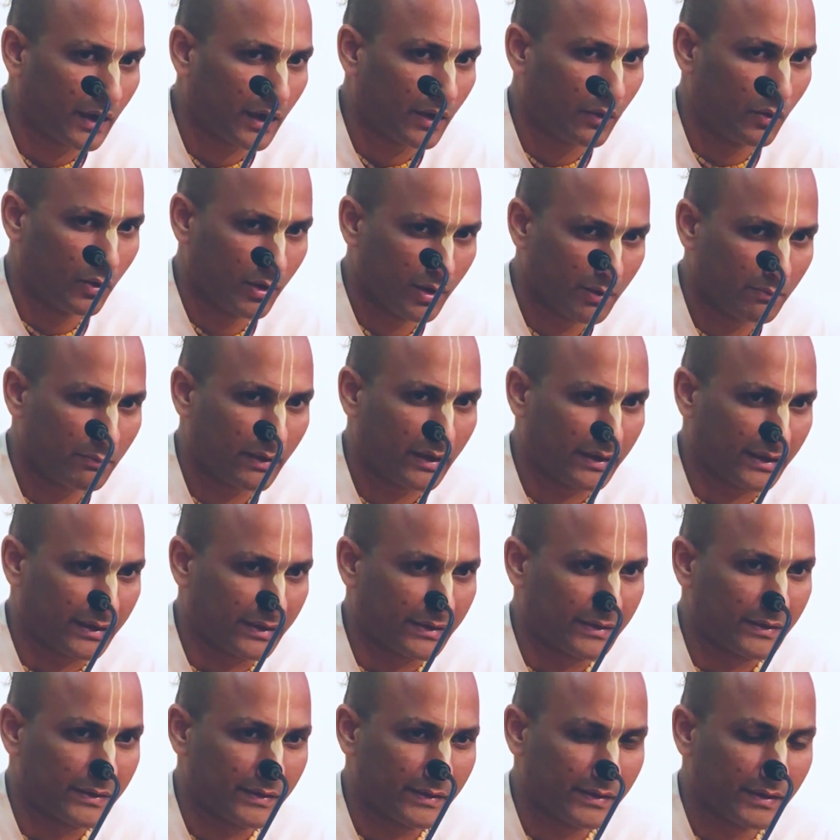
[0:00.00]
Who am
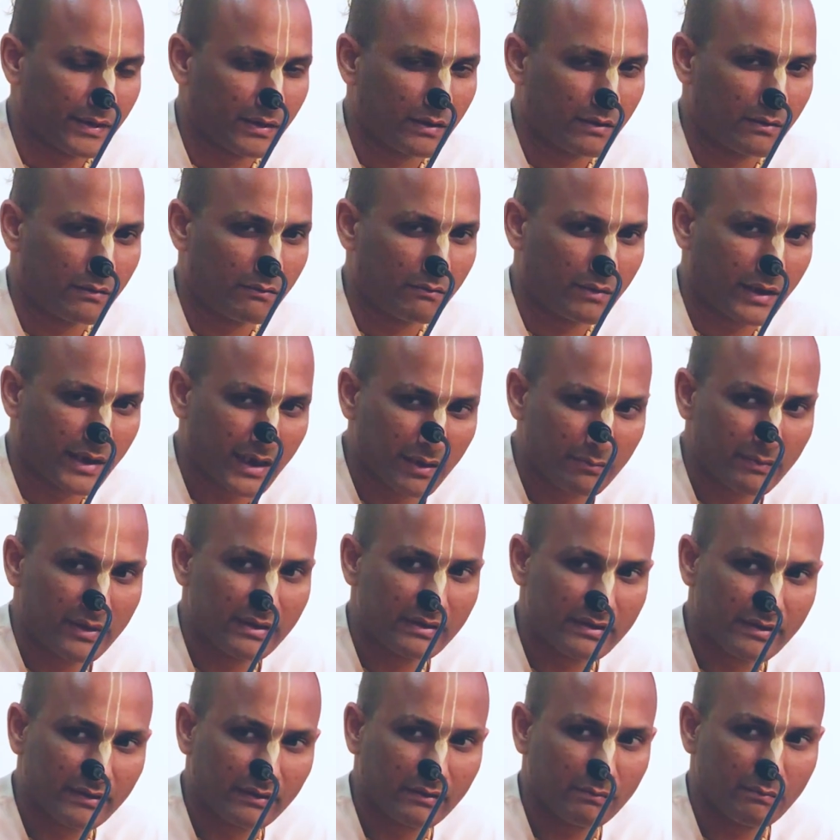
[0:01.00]
I? Why am I
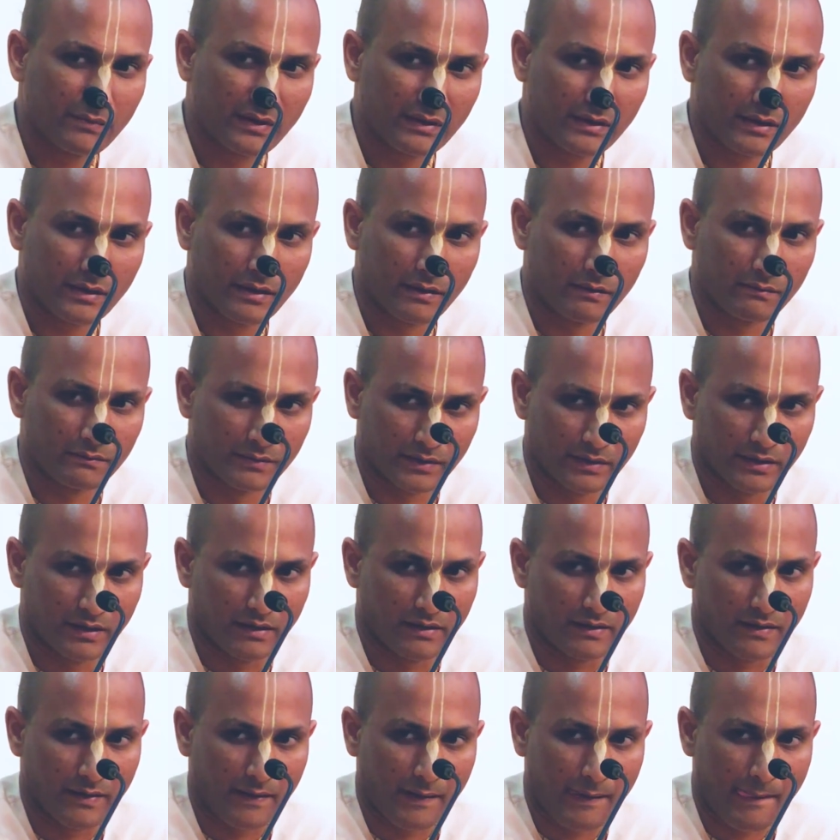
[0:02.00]
in this material
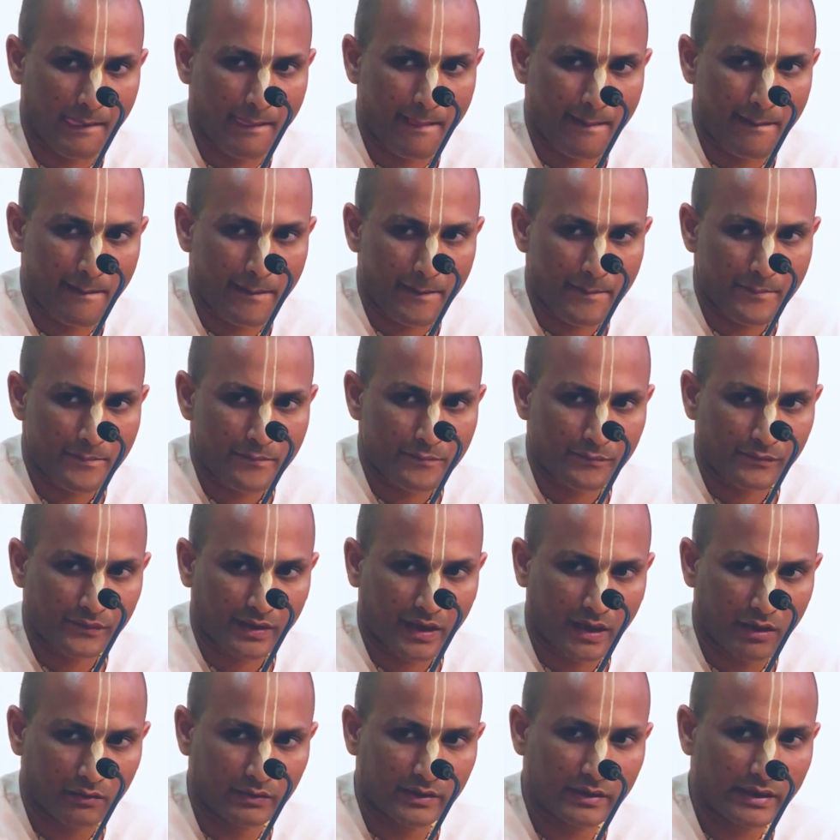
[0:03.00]
world?
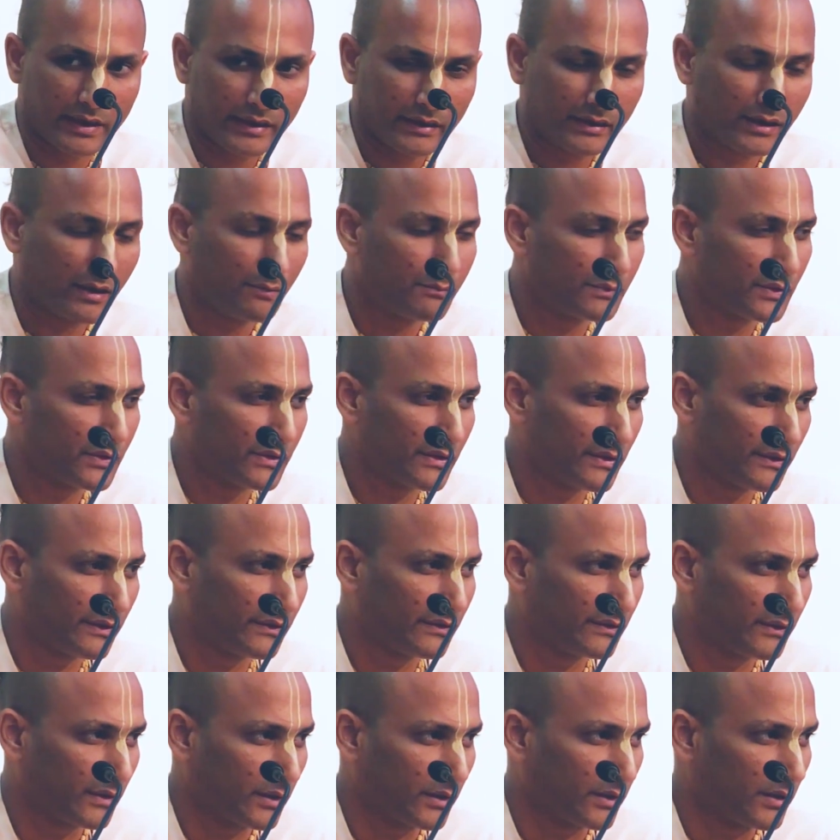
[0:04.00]
How did I come to
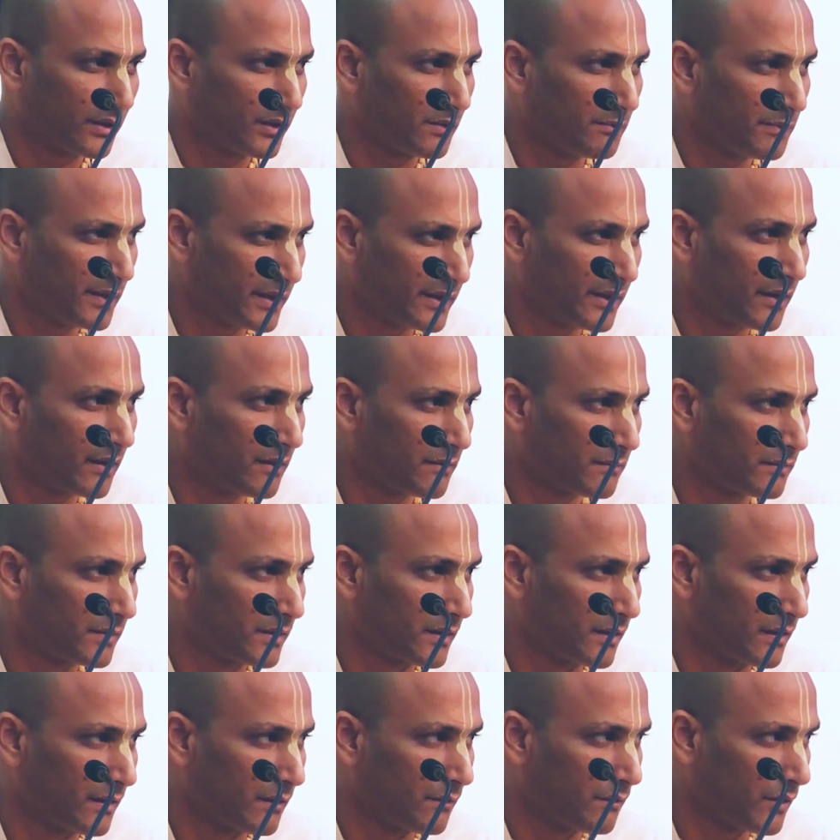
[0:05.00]
this material
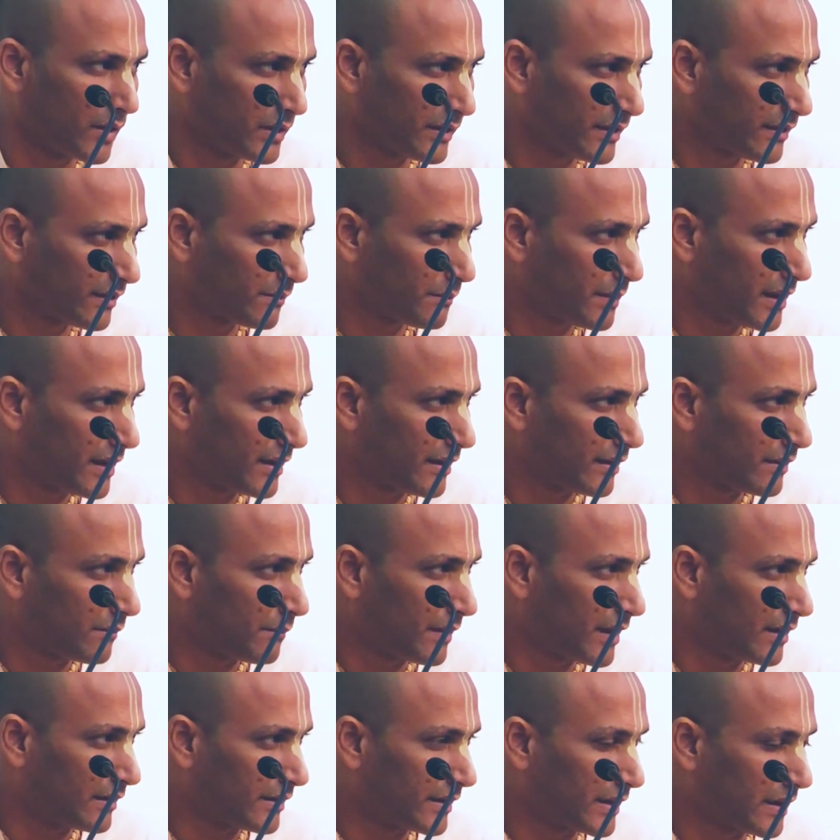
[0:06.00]
world? What is
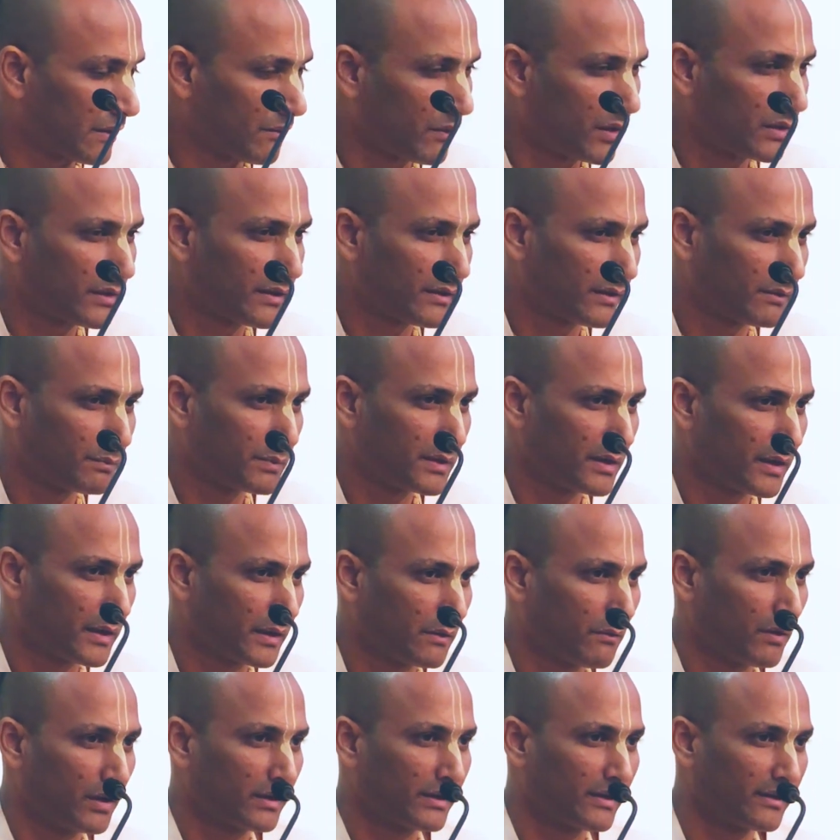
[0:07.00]
matter? What is
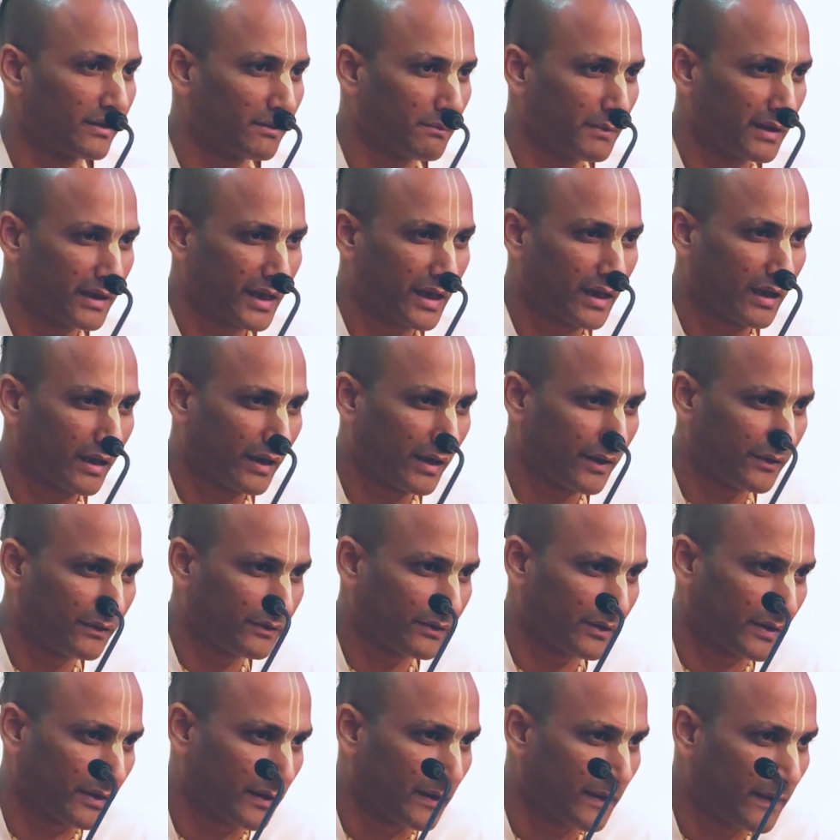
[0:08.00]
spirit? What is material
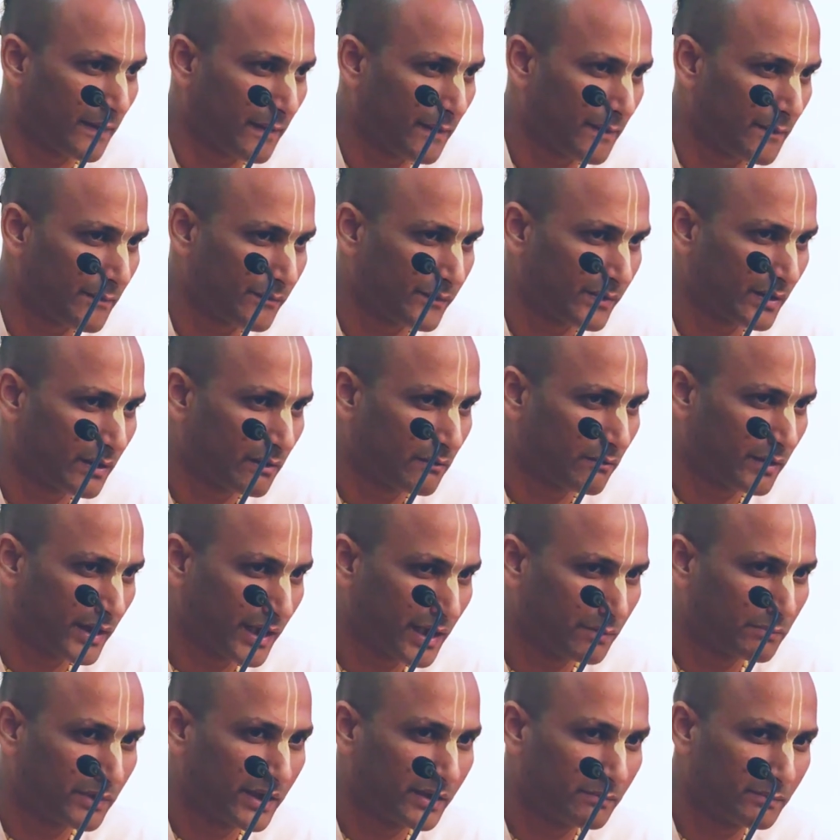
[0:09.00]
nature? Why
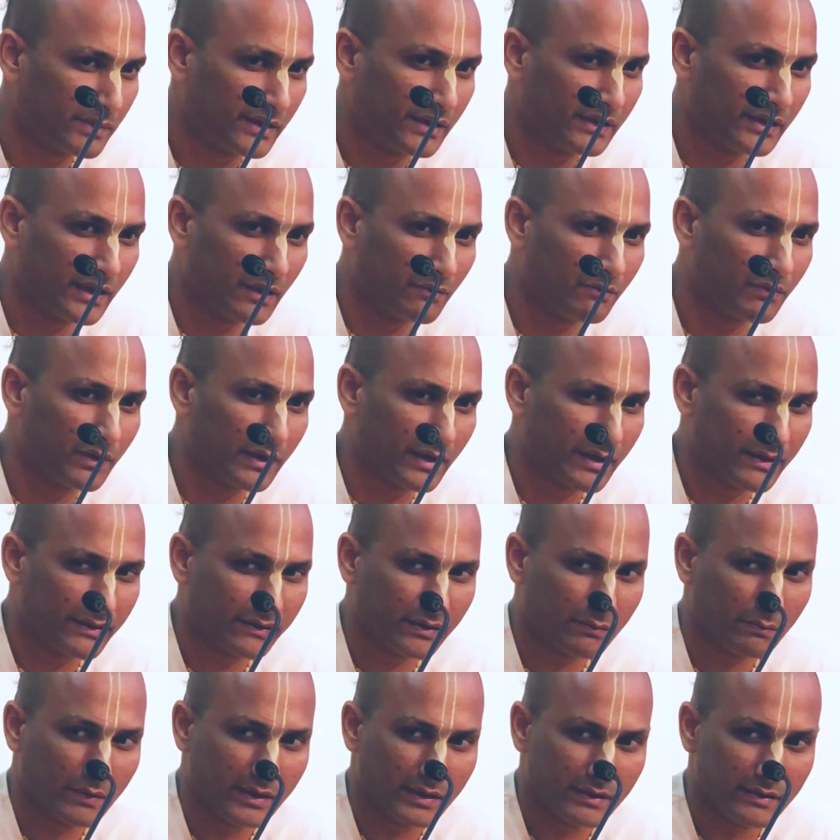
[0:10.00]
am I being
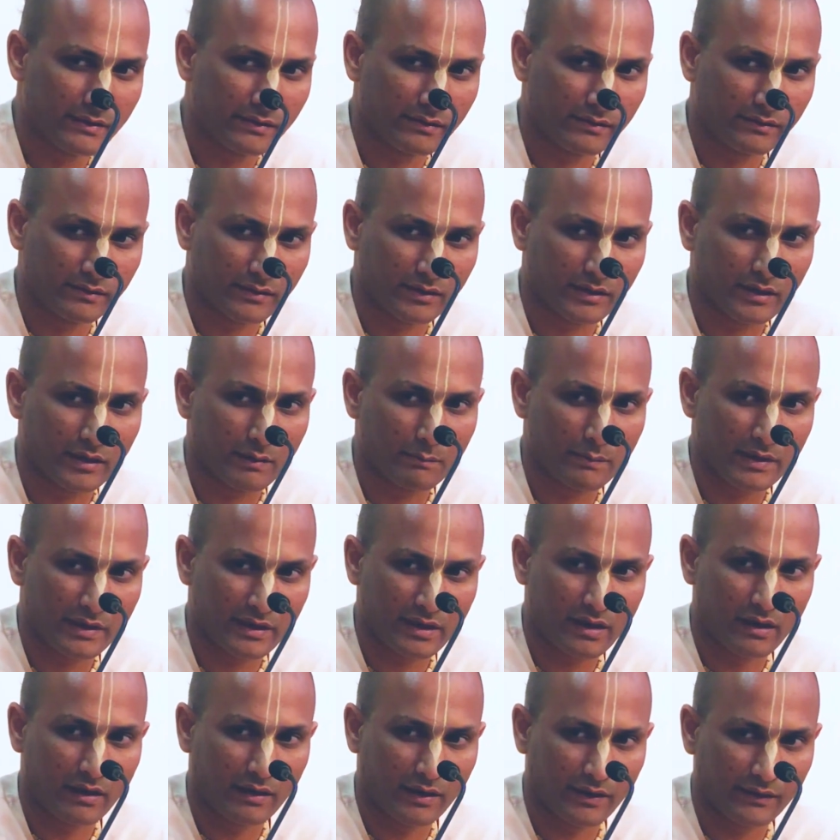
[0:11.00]
influenced by this
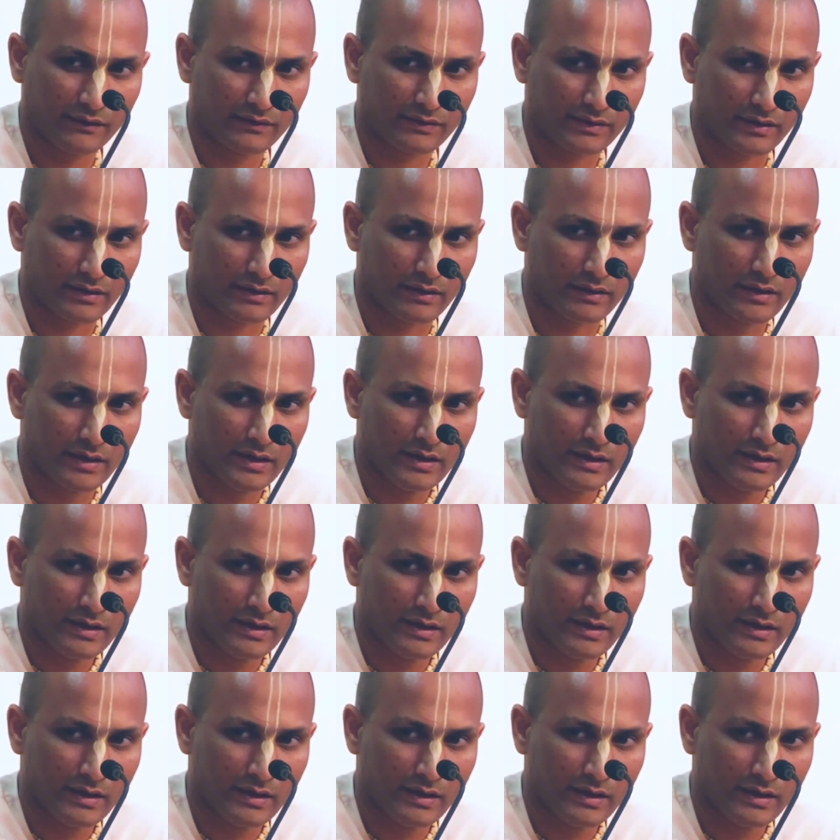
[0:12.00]
material nature?